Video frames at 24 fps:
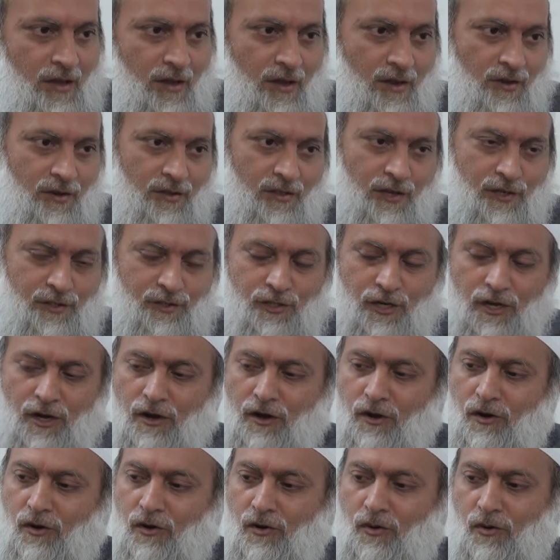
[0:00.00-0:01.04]
You know, there's
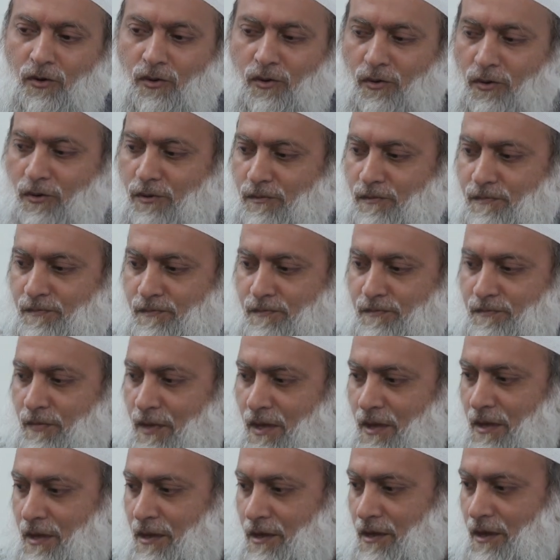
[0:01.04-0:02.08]
no,
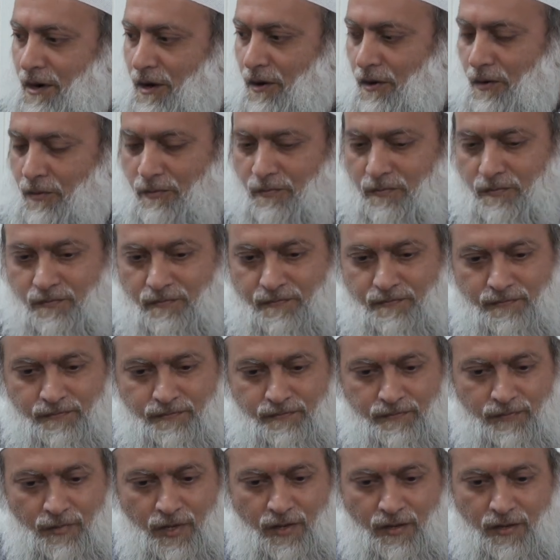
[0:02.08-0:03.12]
you know,
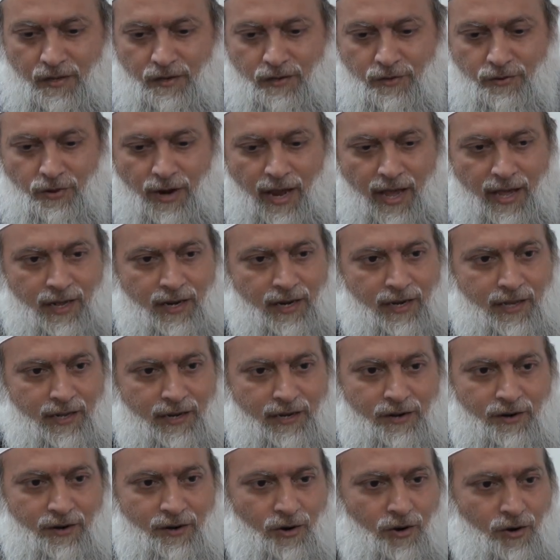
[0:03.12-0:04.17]
dry
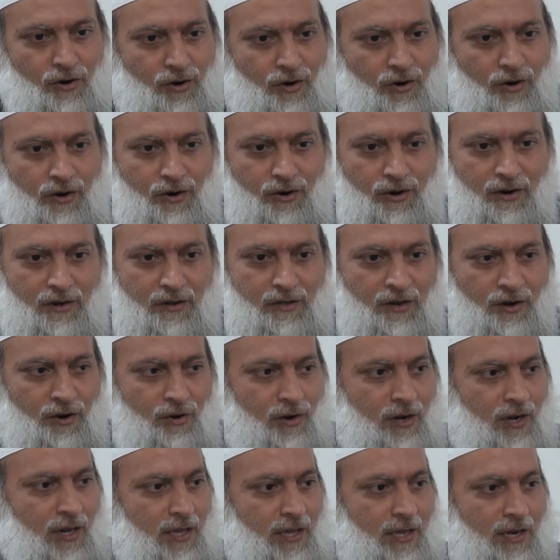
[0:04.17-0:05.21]
cleaner or you
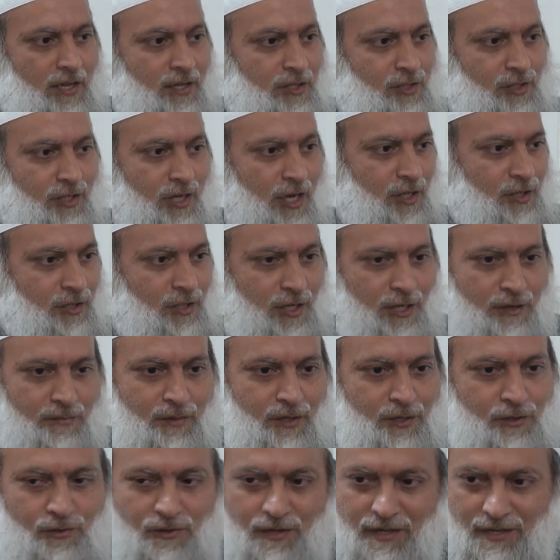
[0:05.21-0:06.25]
know, cleaning station in
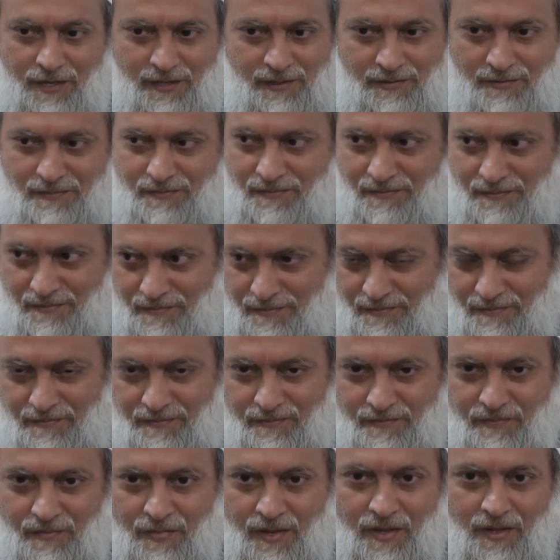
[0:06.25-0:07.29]
between.
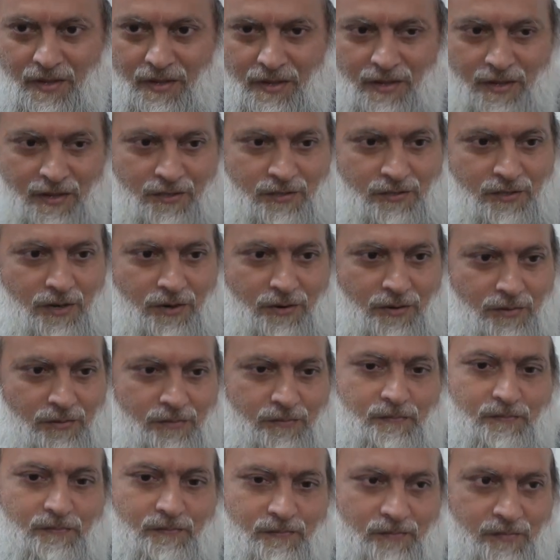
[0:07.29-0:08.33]
So,
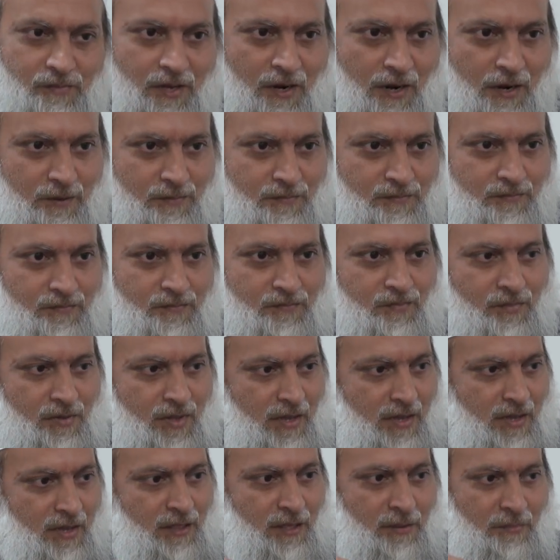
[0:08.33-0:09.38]
you know,
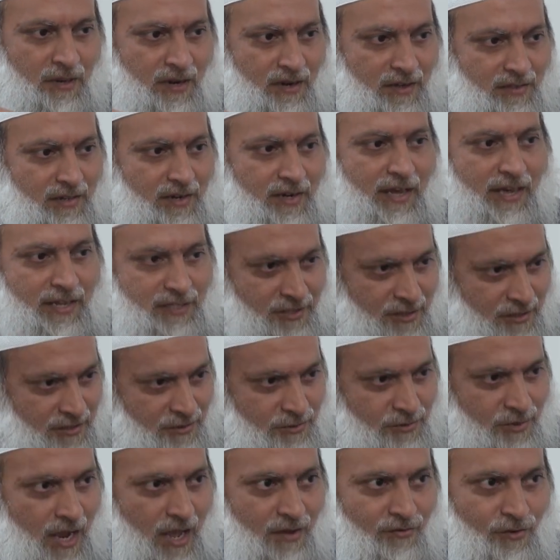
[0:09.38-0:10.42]
in the middle of the
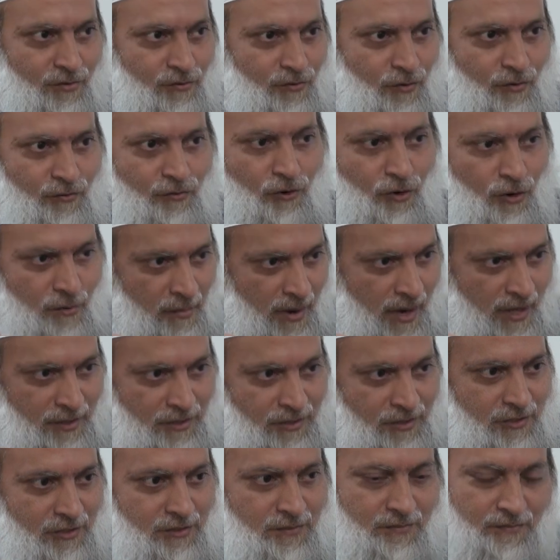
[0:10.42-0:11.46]
desert, traveling for 4
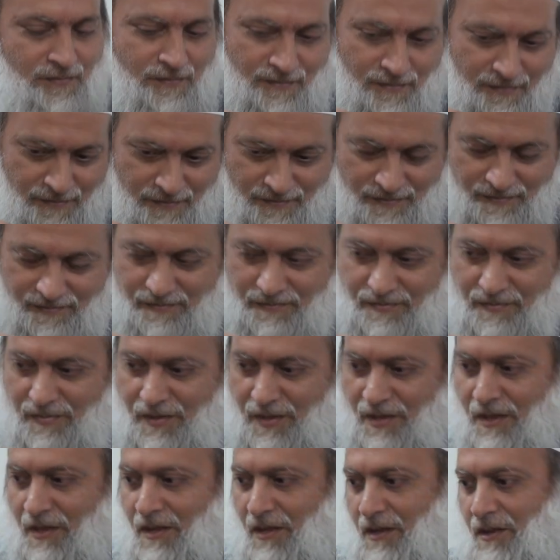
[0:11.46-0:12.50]
months,
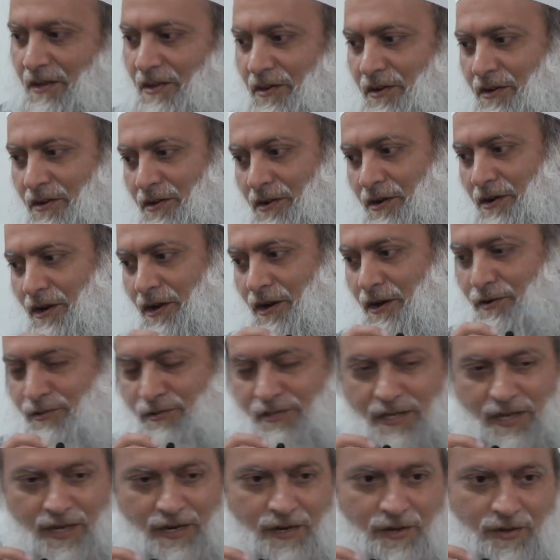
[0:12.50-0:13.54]
you know, your
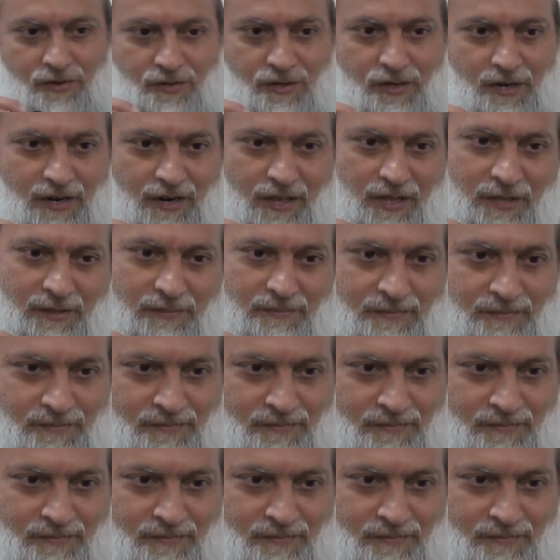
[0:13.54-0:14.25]
clothes get a little dirty.